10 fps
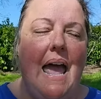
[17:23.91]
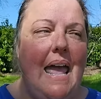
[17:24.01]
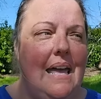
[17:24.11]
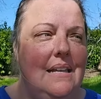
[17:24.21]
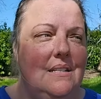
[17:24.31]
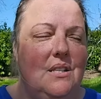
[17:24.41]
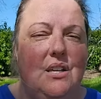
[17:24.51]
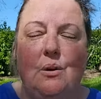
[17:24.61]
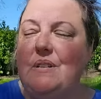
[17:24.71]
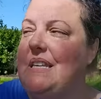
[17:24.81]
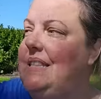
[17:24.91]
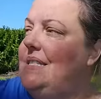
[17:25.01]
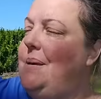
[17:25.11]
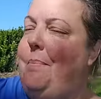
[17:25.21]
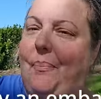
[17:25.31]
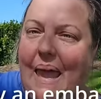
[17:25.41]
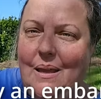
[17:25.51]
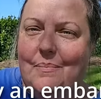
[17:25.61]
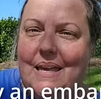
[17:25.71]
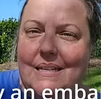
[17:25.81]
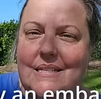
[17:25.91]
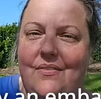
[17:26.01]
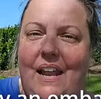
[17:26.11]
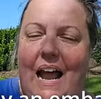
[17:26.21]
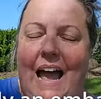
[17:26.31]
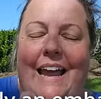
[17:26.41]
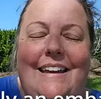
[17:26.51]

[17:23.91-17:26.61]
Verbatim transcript: and there was like this embankment that I